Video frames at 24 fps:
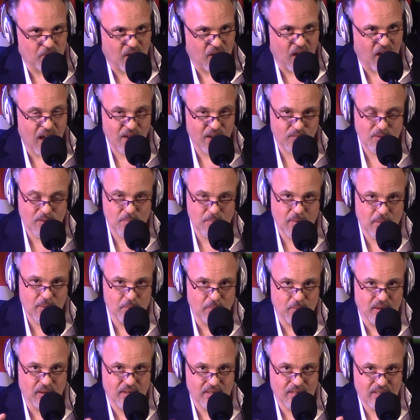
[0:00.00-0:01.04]
I
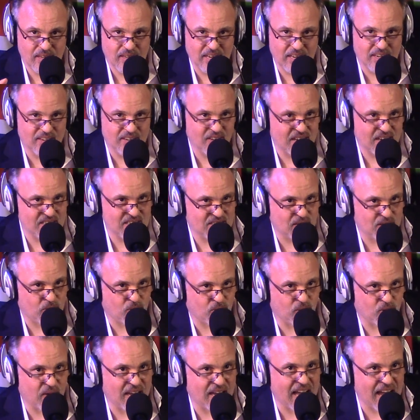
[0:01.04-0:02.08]
remember in
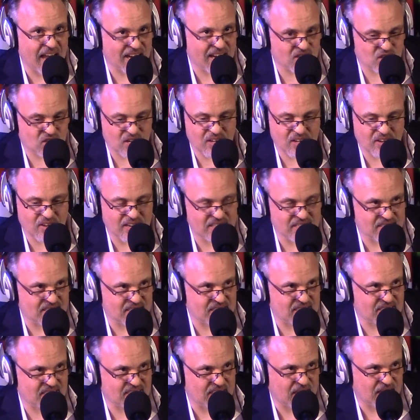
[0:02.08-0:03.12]
93 actually going to the
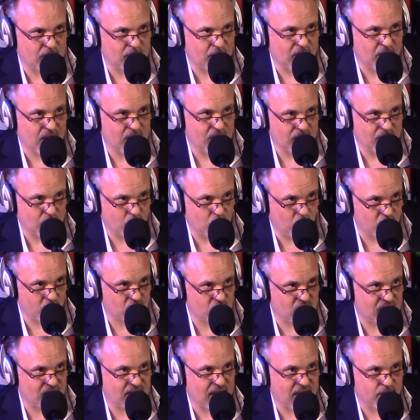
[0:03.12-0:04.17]
cinema,
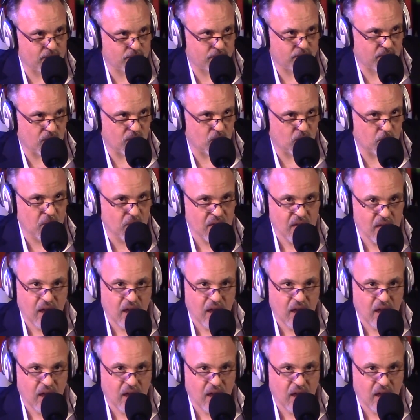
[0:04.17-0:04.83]
watching that film.